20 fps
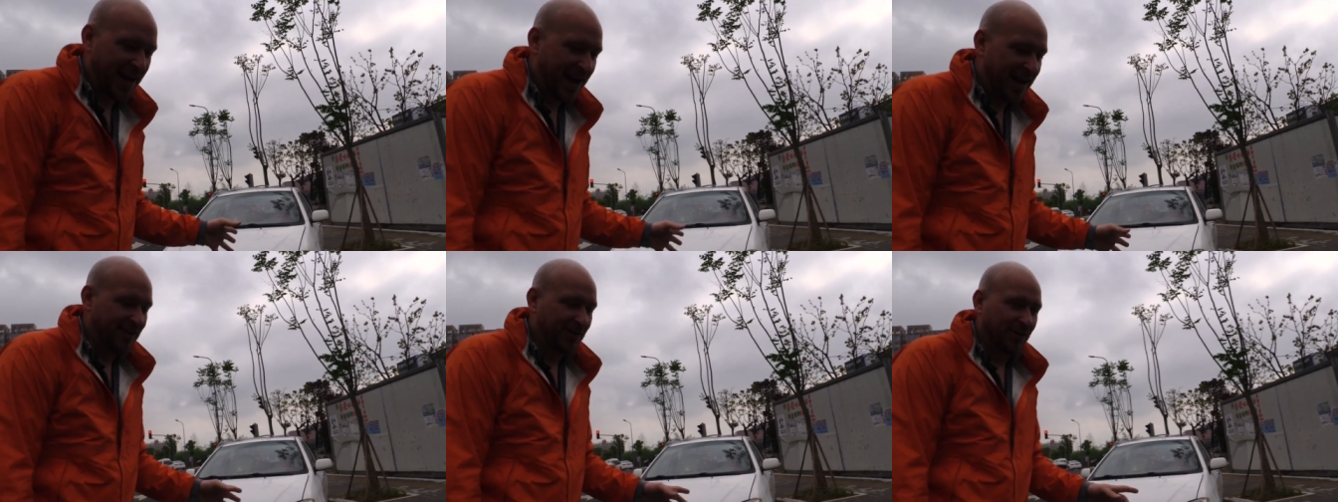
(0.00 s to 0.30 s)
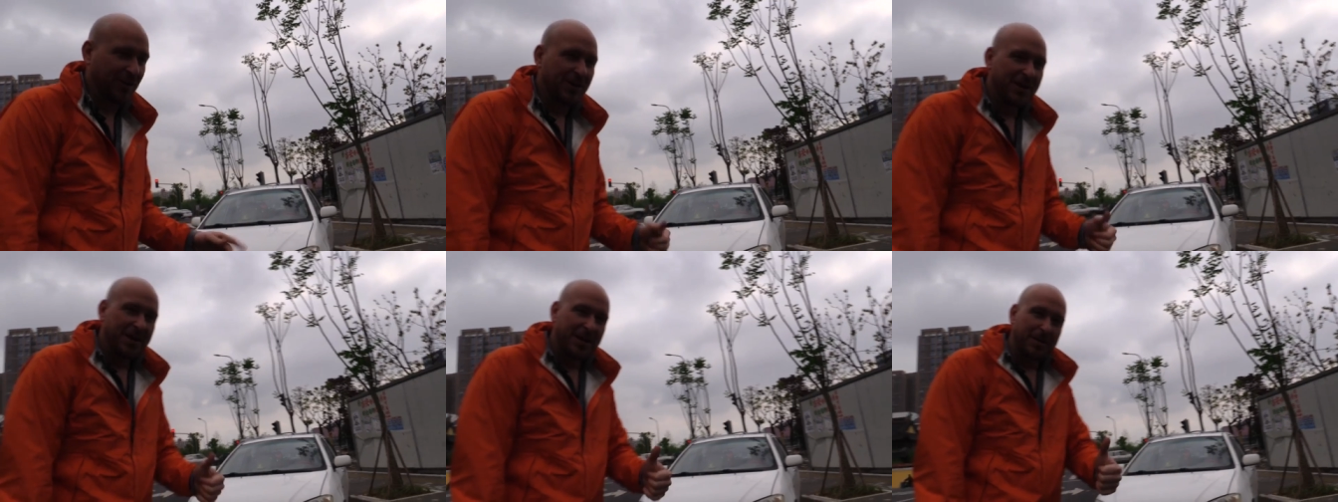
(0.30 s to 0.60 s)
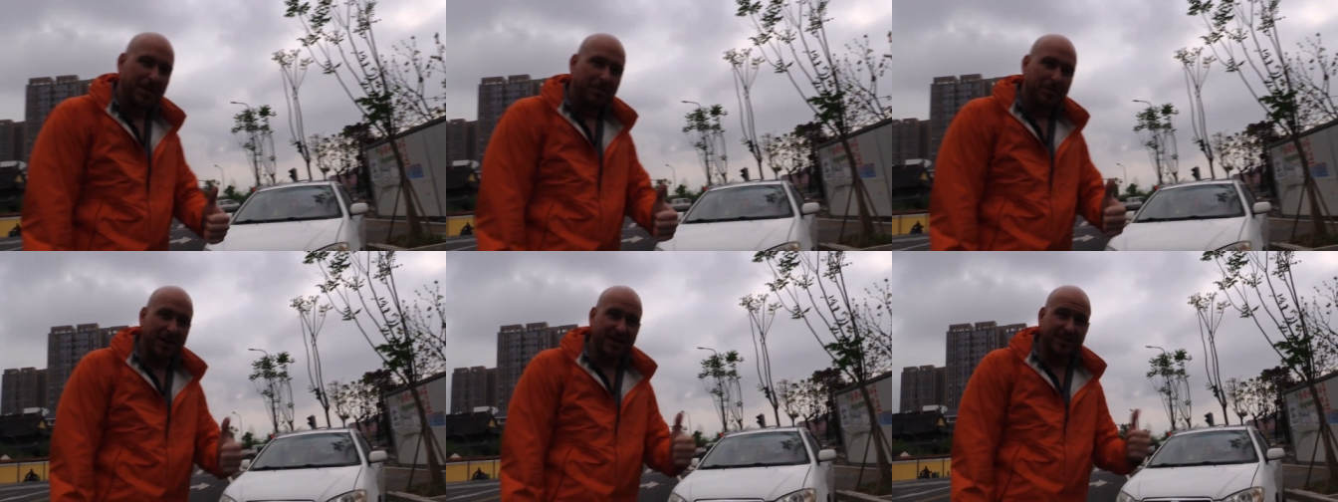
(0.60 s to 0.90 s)
angle,
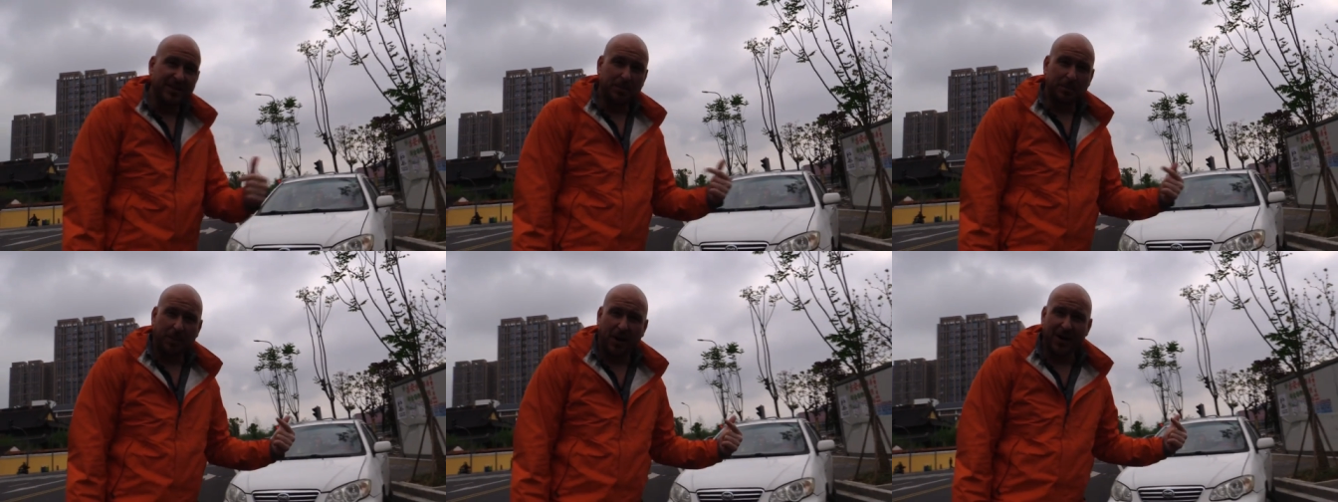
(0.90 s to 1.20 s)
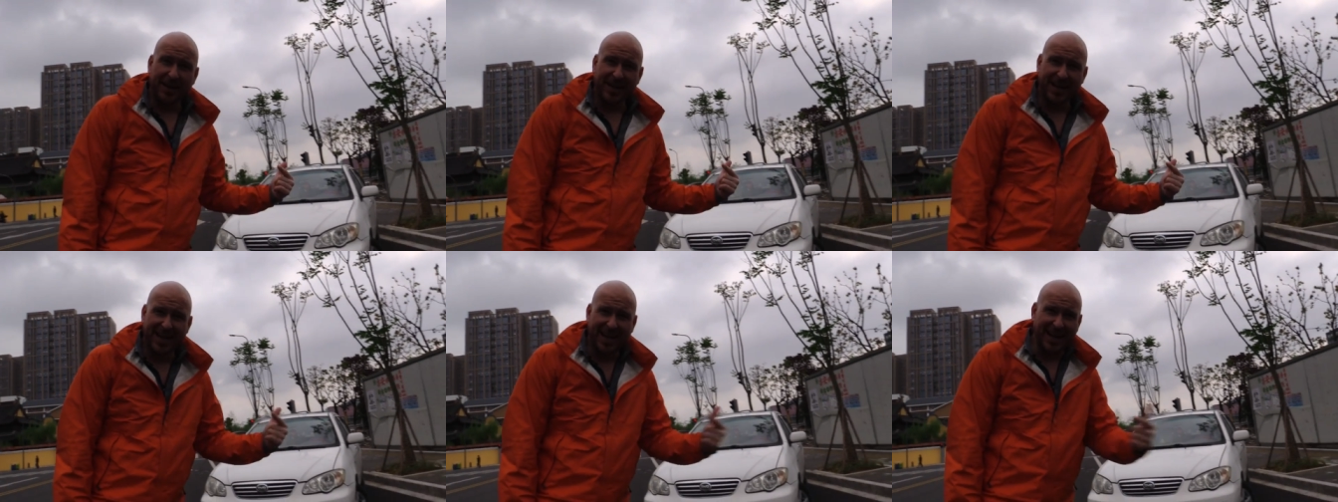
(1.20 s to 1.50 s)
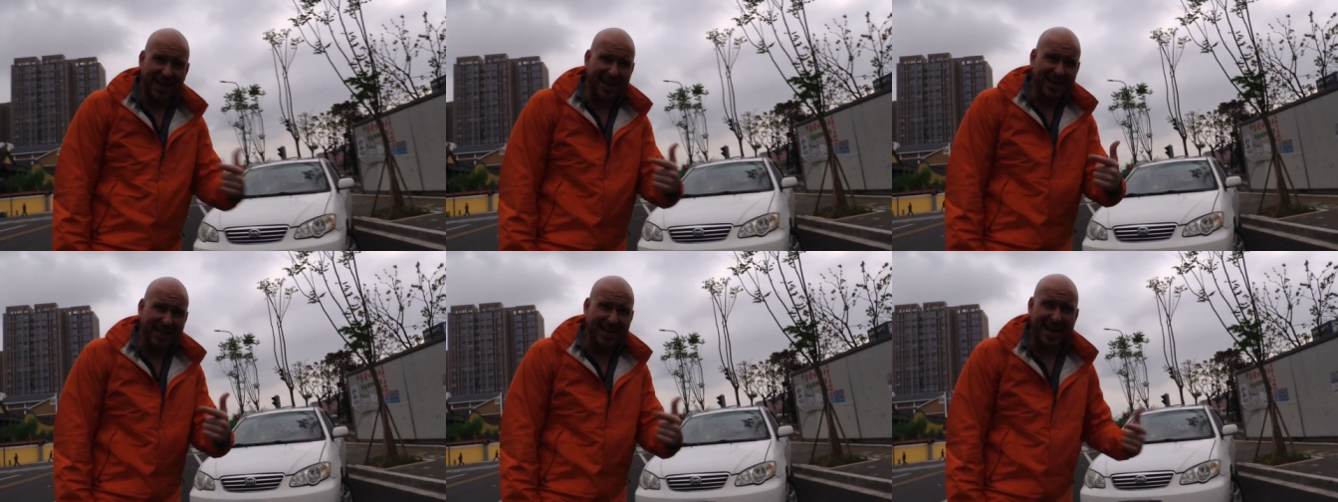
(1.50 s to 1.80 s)
but he's parking
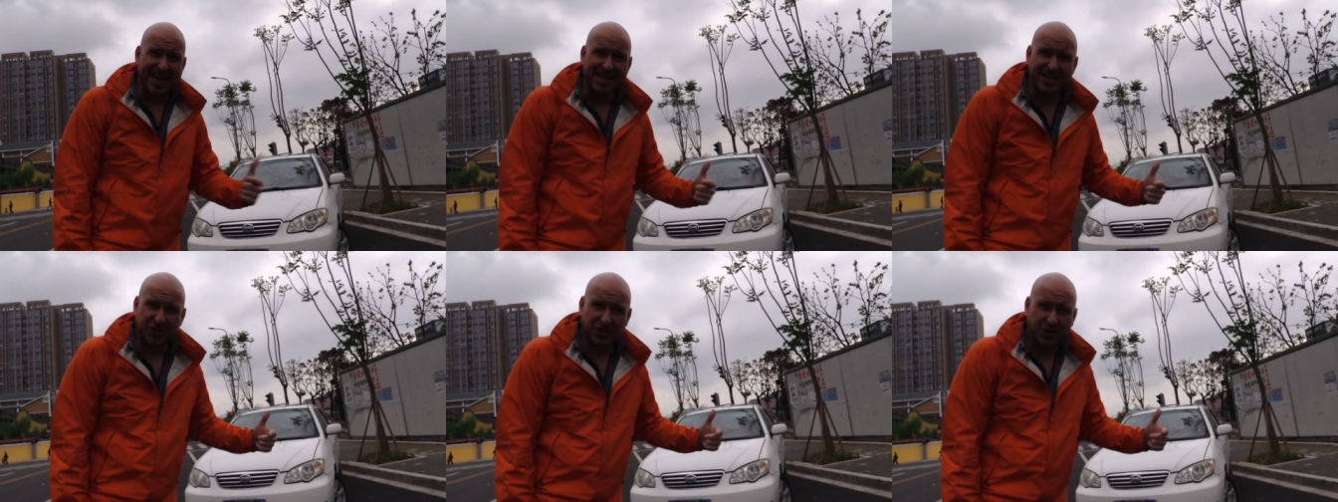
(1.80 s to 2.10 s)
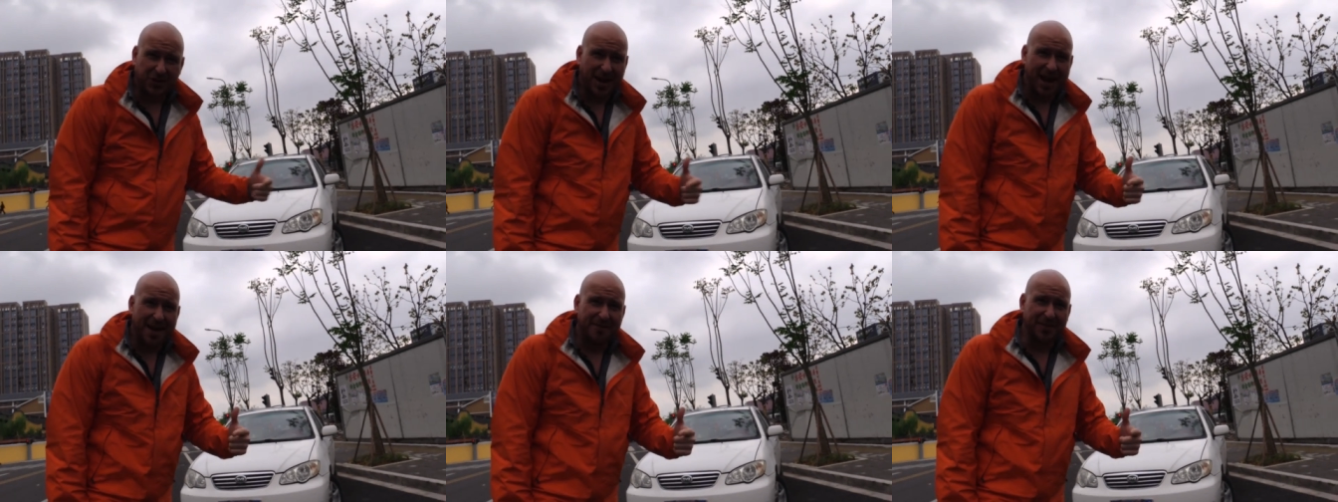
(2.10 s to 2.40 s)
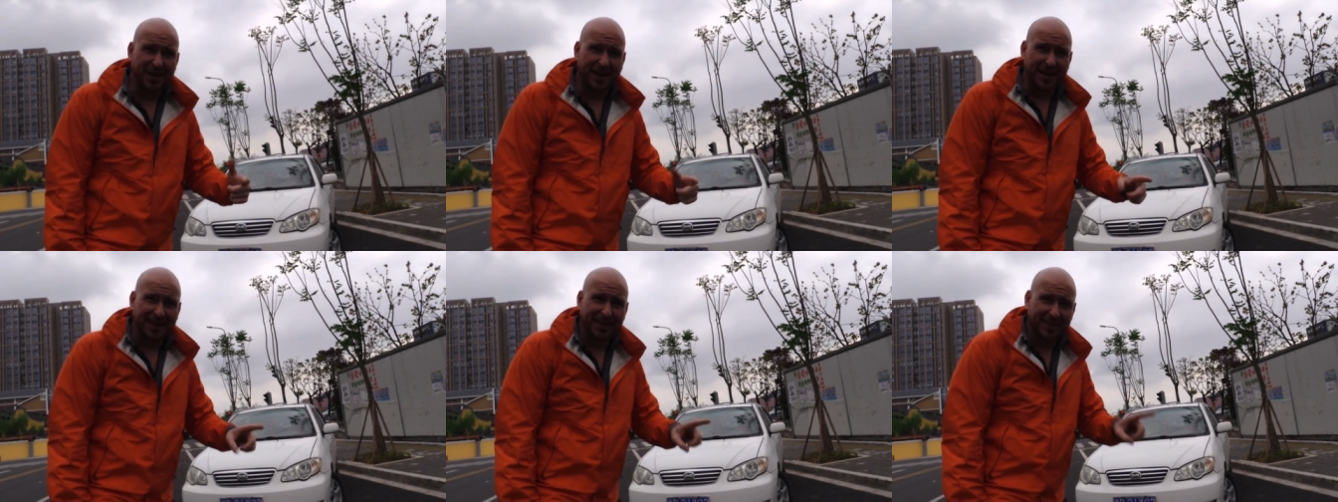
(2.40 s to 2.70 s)
against
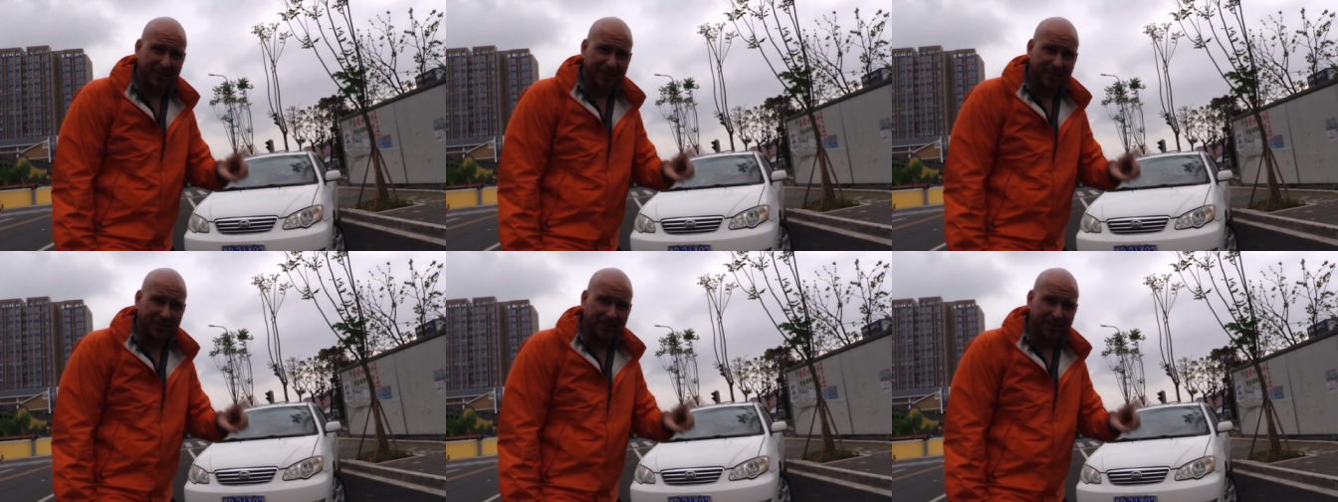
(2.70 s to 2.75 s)
traffic.